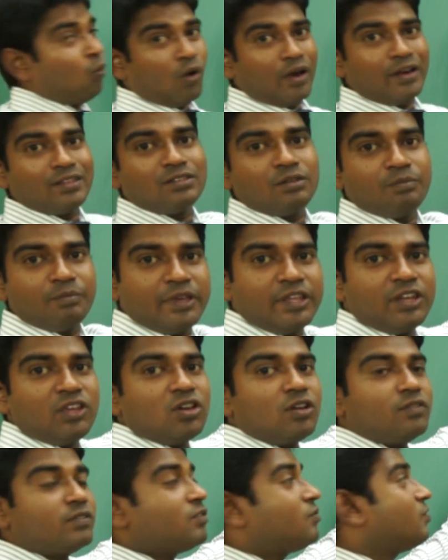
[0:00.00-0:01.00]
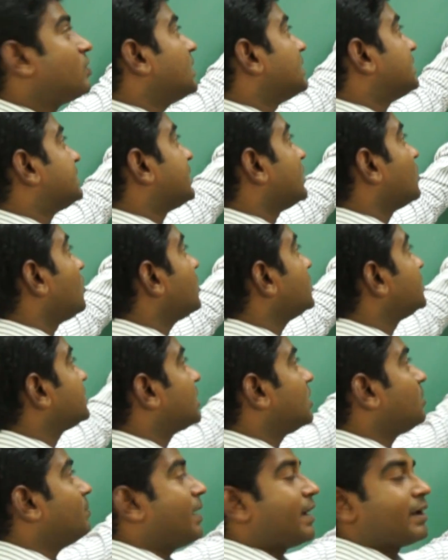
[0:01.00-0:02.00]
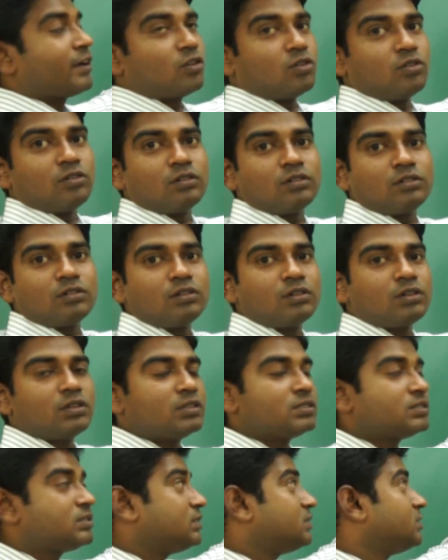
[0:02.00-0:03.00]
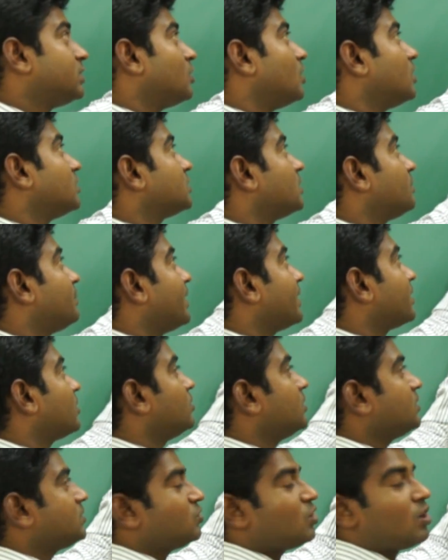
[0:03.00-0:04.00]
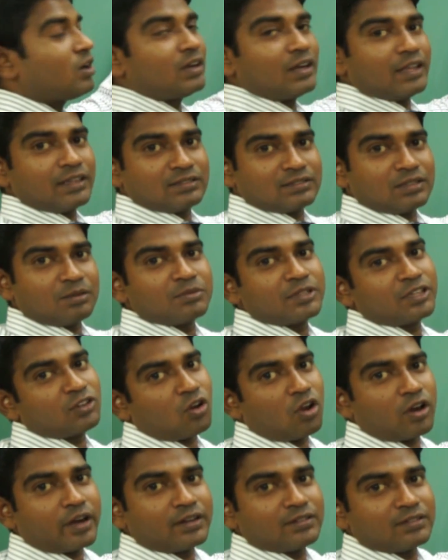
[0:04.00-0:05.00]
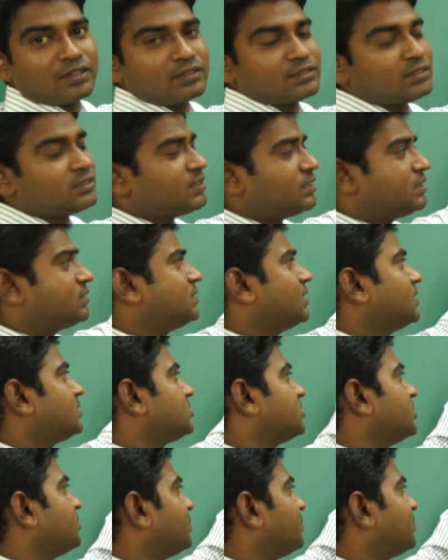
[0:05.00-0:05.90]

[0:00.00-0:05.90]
what is the meaning of the word geological background? See, geological background is not like something rocket science. It is just